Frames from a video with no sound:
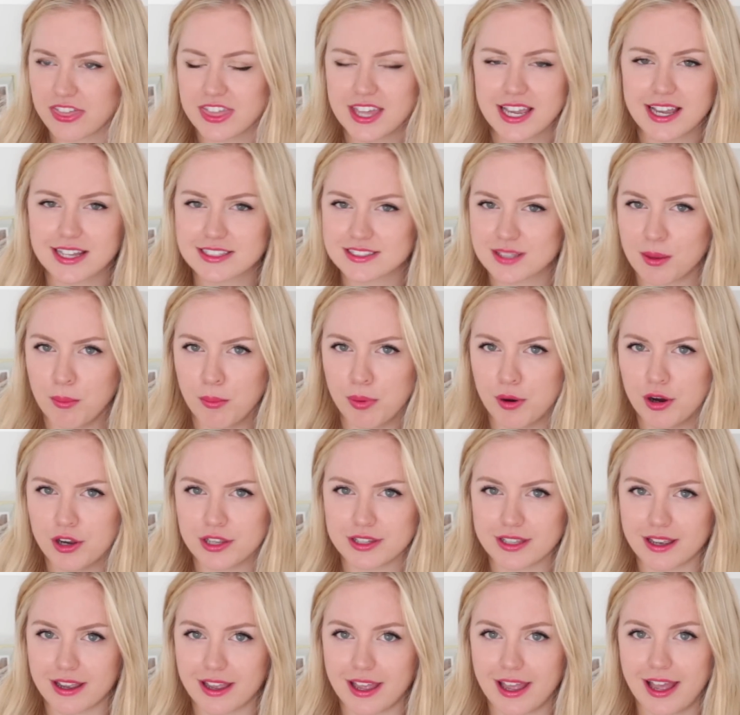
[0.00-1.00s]
think at some
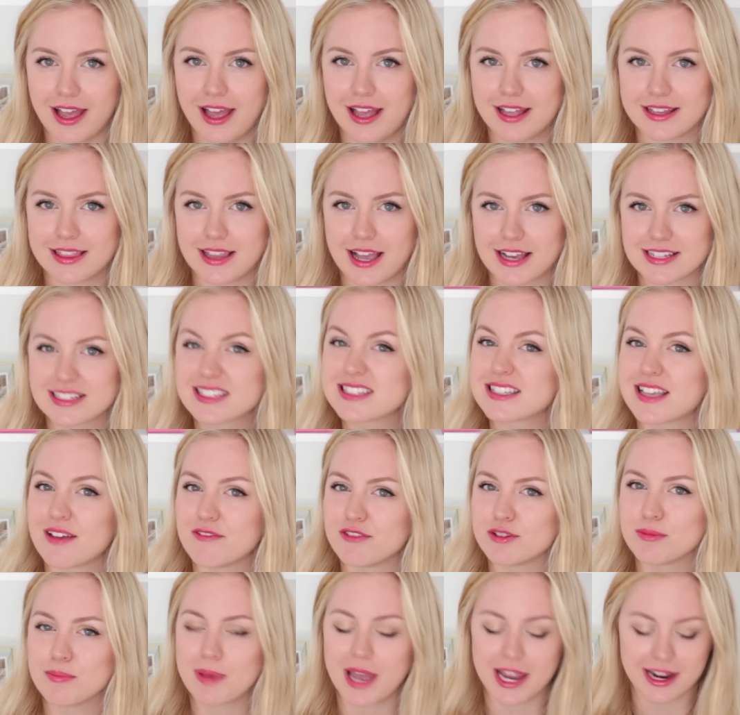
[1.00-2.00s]
point I had like
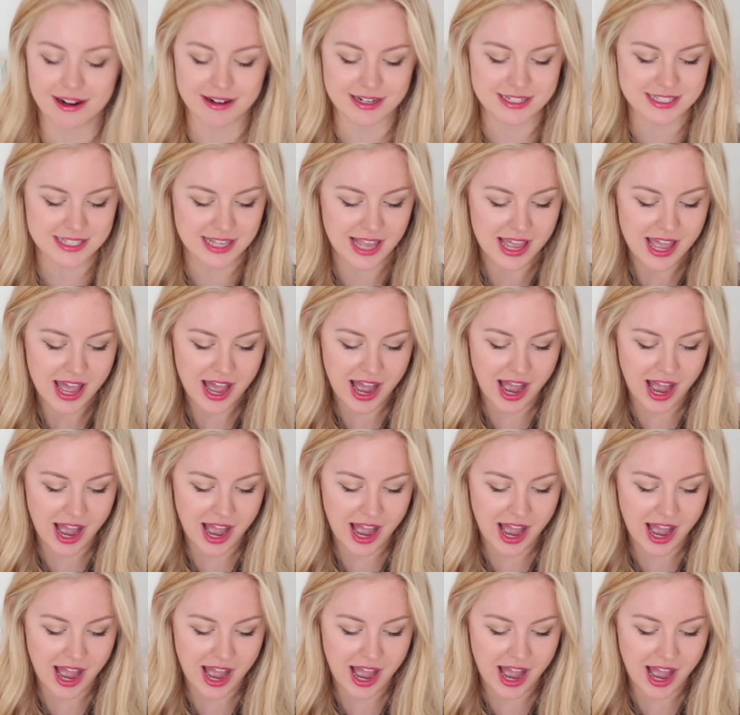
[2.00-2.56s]
7 pairs.